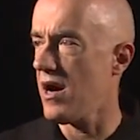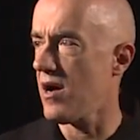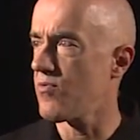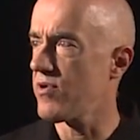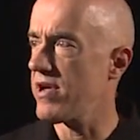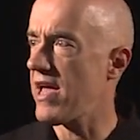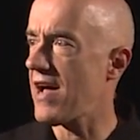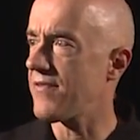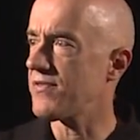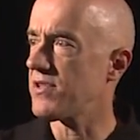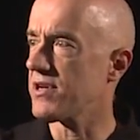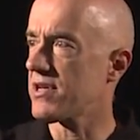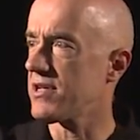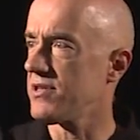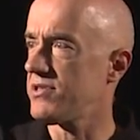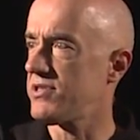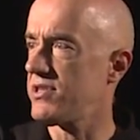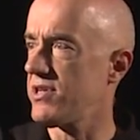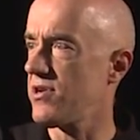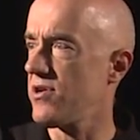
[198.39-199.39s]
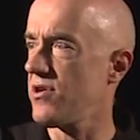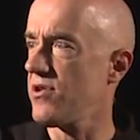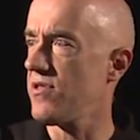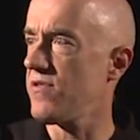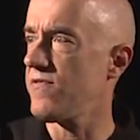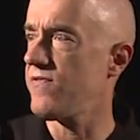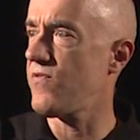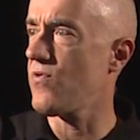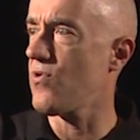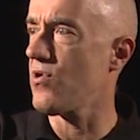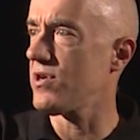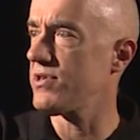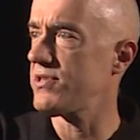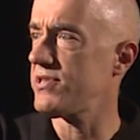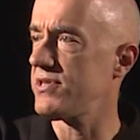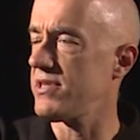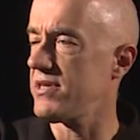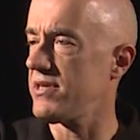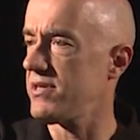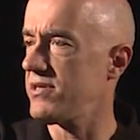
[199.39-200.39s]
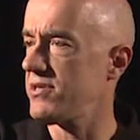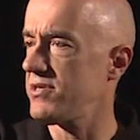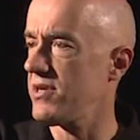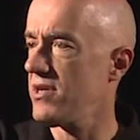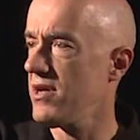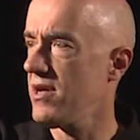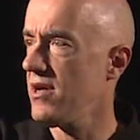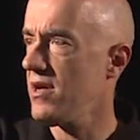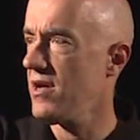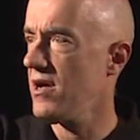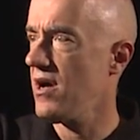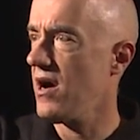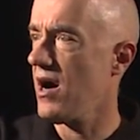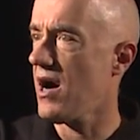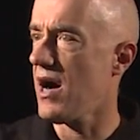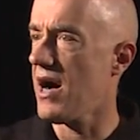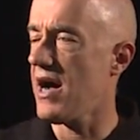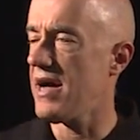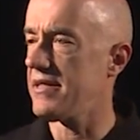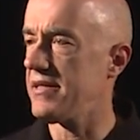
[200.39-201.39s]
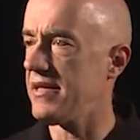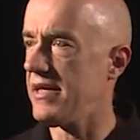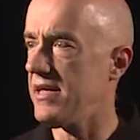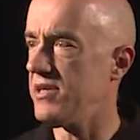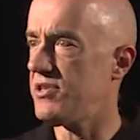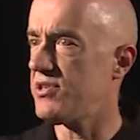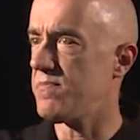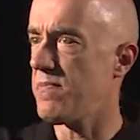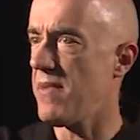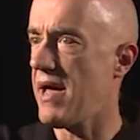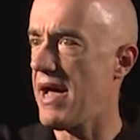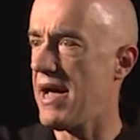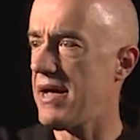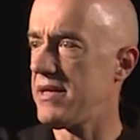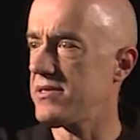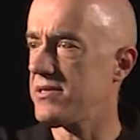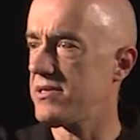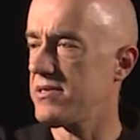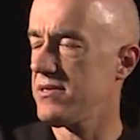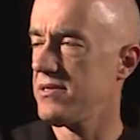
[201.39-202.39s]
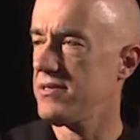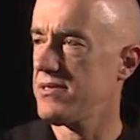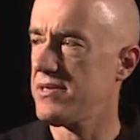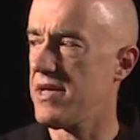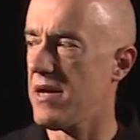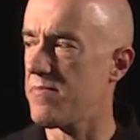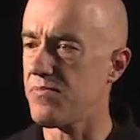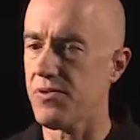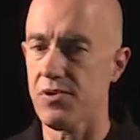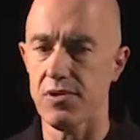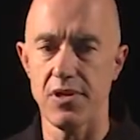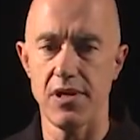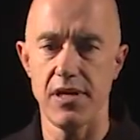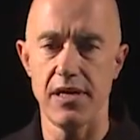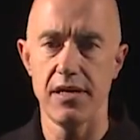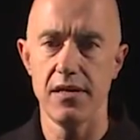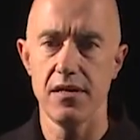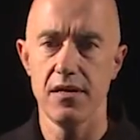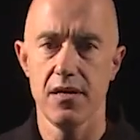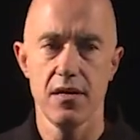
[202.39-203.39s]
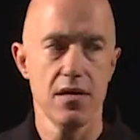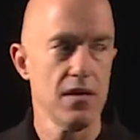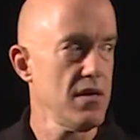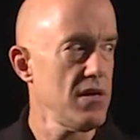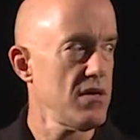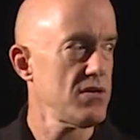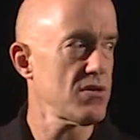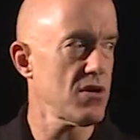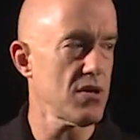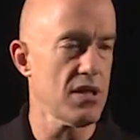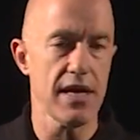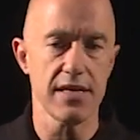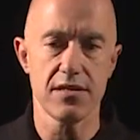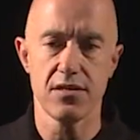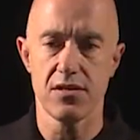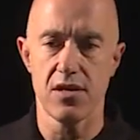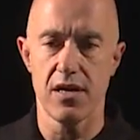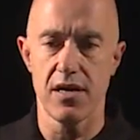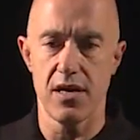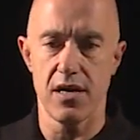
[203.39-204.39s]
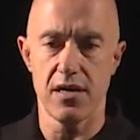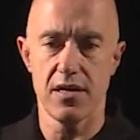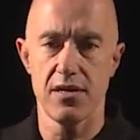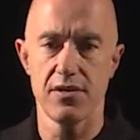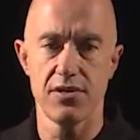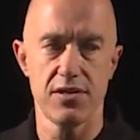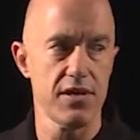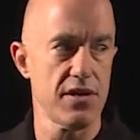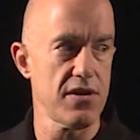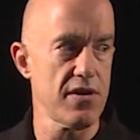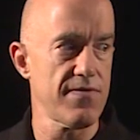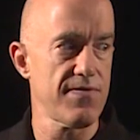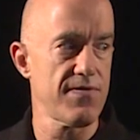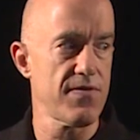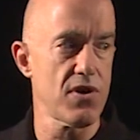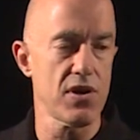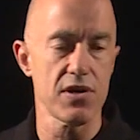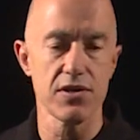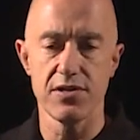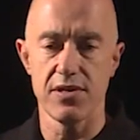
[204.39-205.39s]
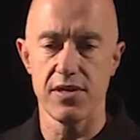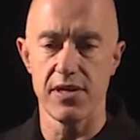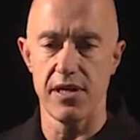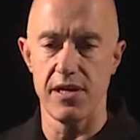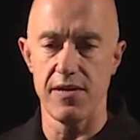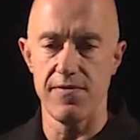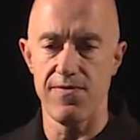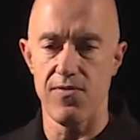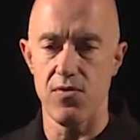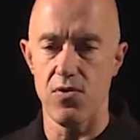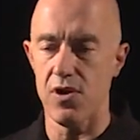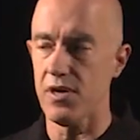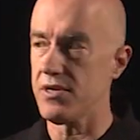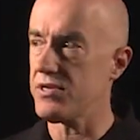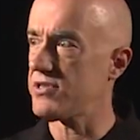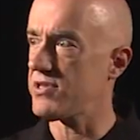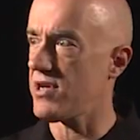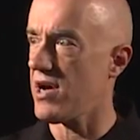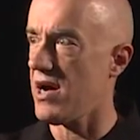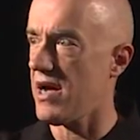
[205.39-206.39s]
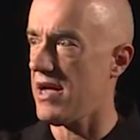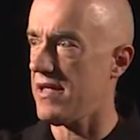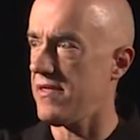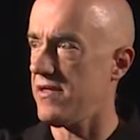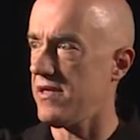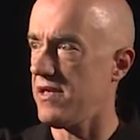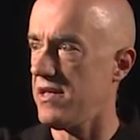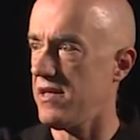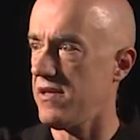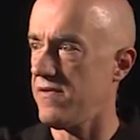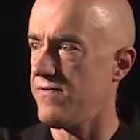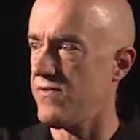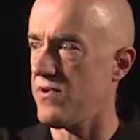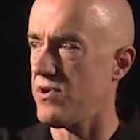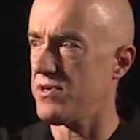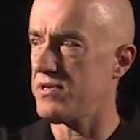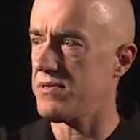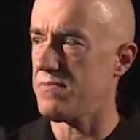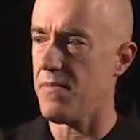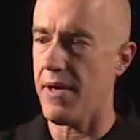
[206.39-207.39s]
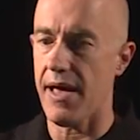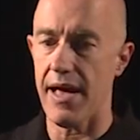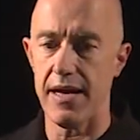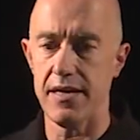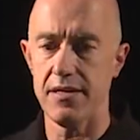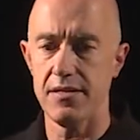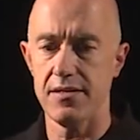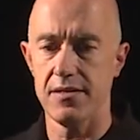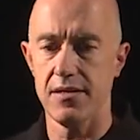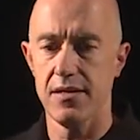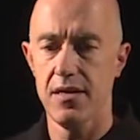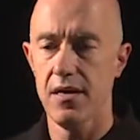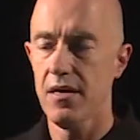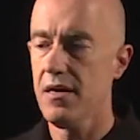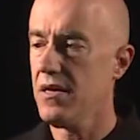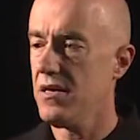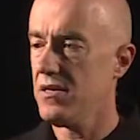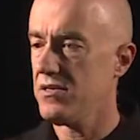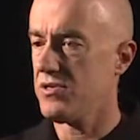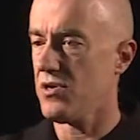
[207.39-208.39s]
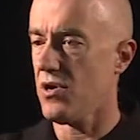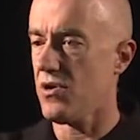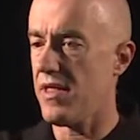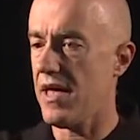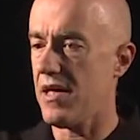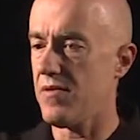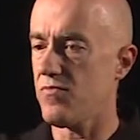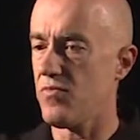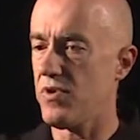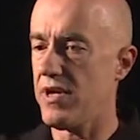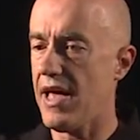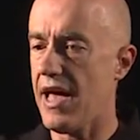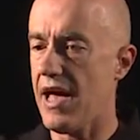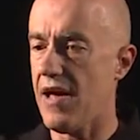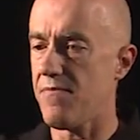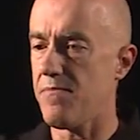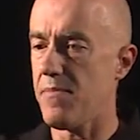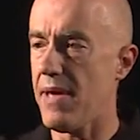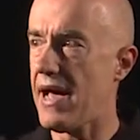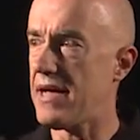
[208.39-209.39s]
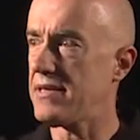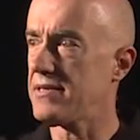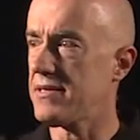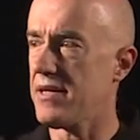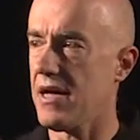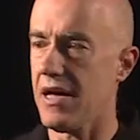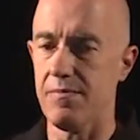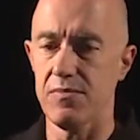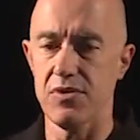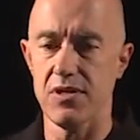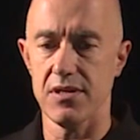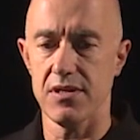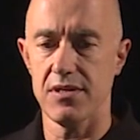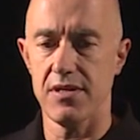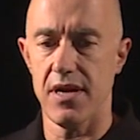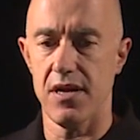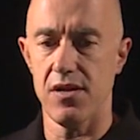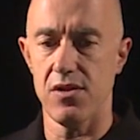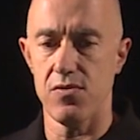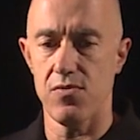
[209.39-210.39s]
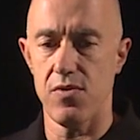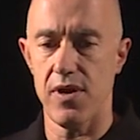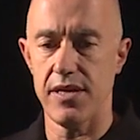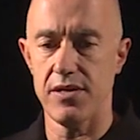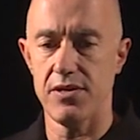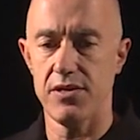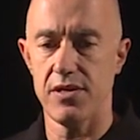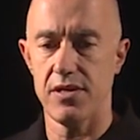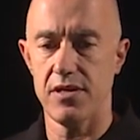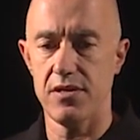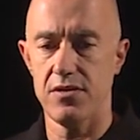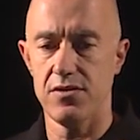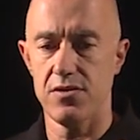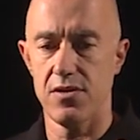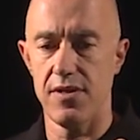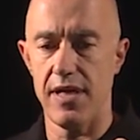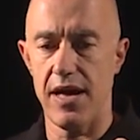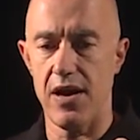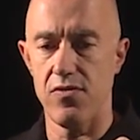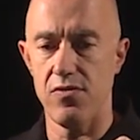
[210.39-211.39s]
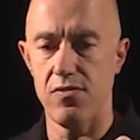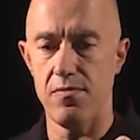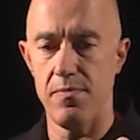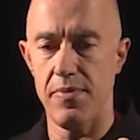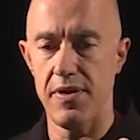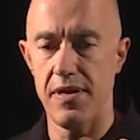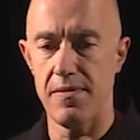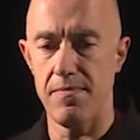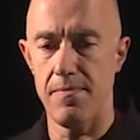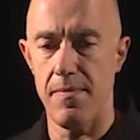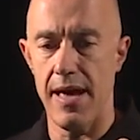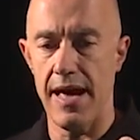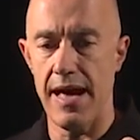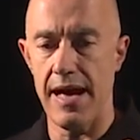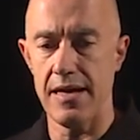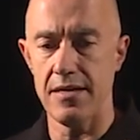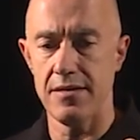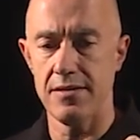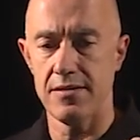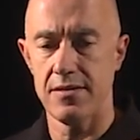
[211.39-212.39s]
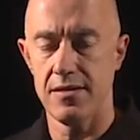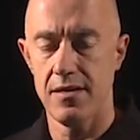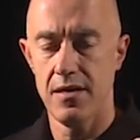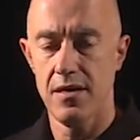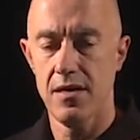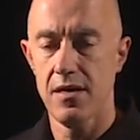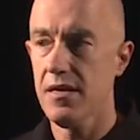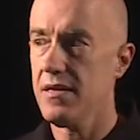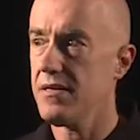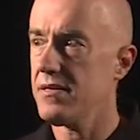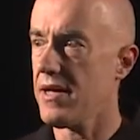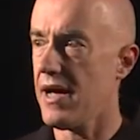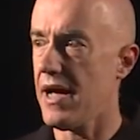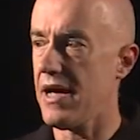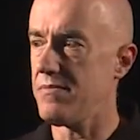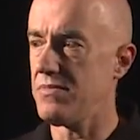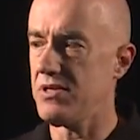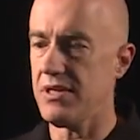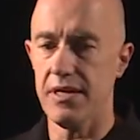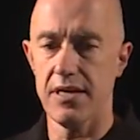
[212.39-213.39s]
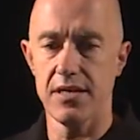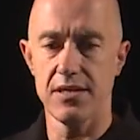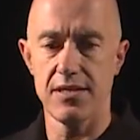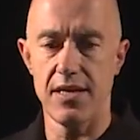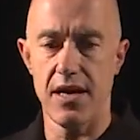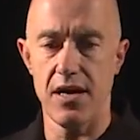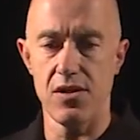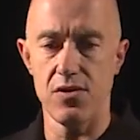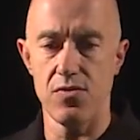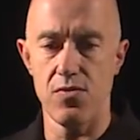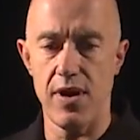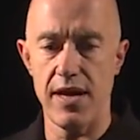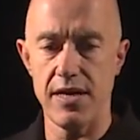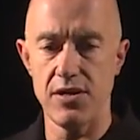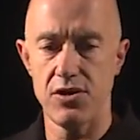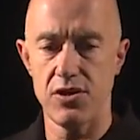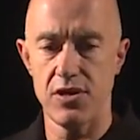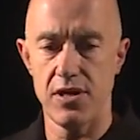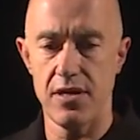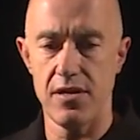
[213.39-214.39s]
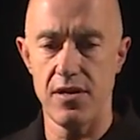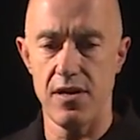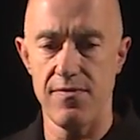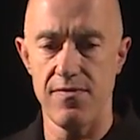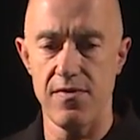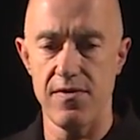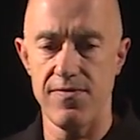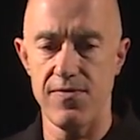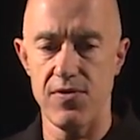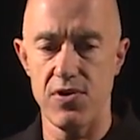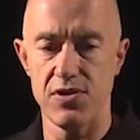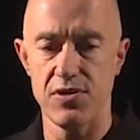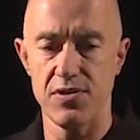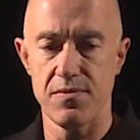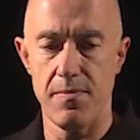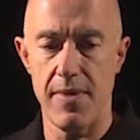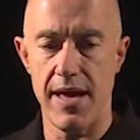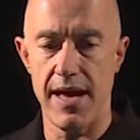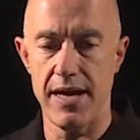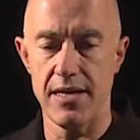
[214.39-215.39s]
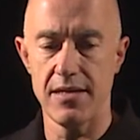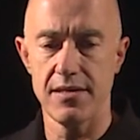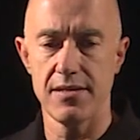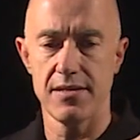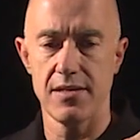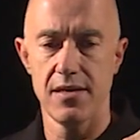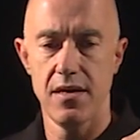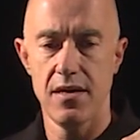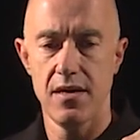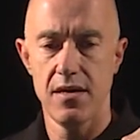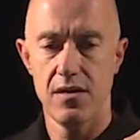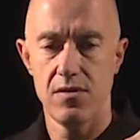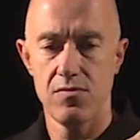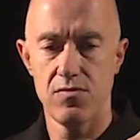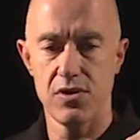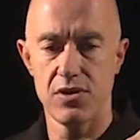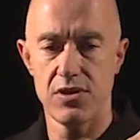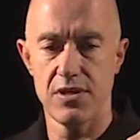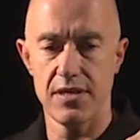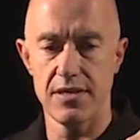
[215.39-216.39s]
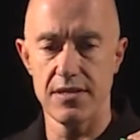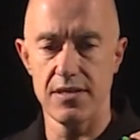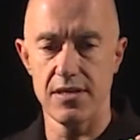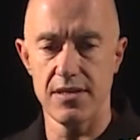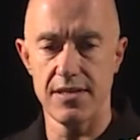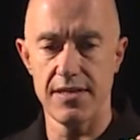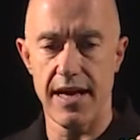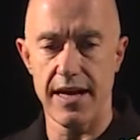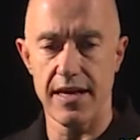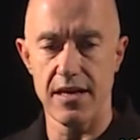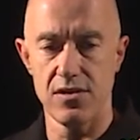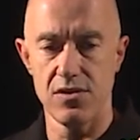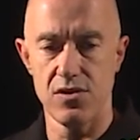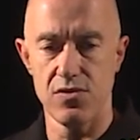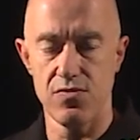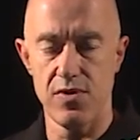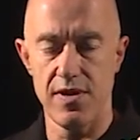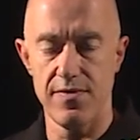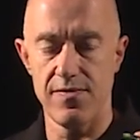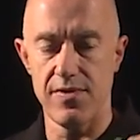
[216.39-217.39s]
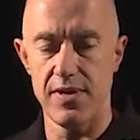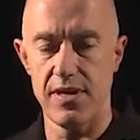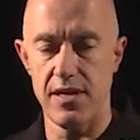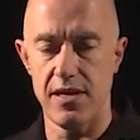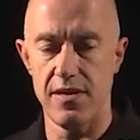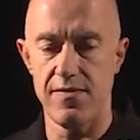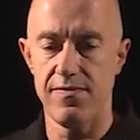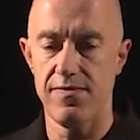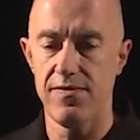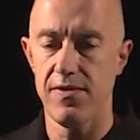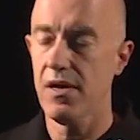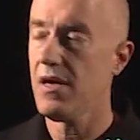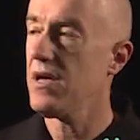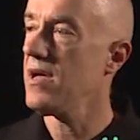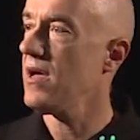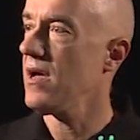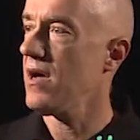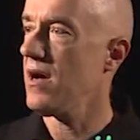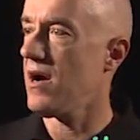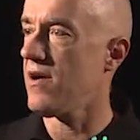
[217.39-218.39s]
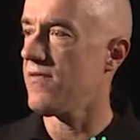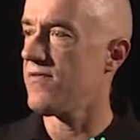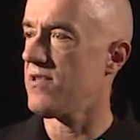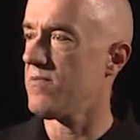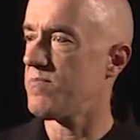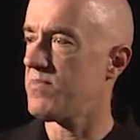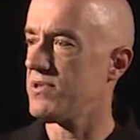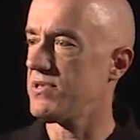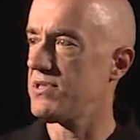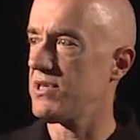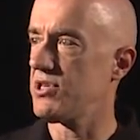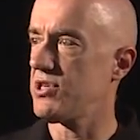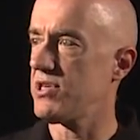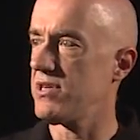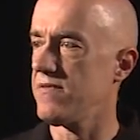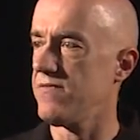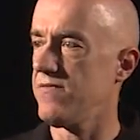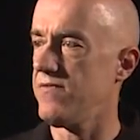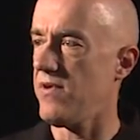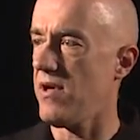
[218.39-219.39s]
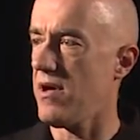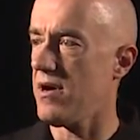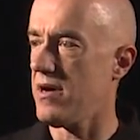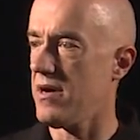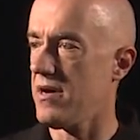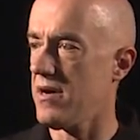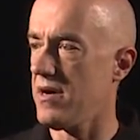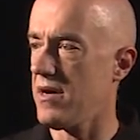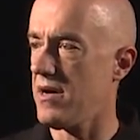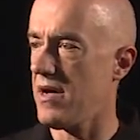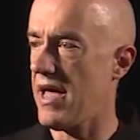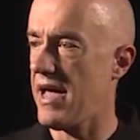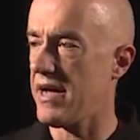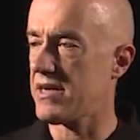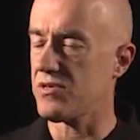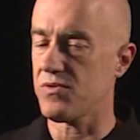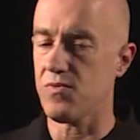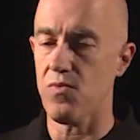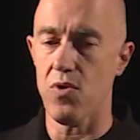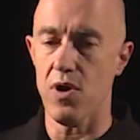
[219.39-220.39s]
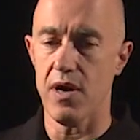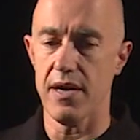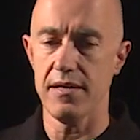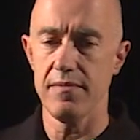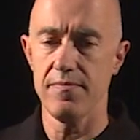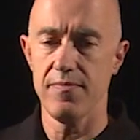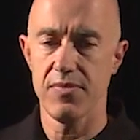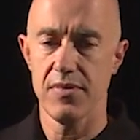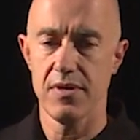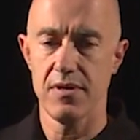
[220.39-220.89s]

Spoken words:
We have to consider the forces on each mass separately. So let's consider first the force on the first mass. So then we have mass times acceleration. So that will be mass times the acceleration of the first mass, which is the second derivative of the position x1.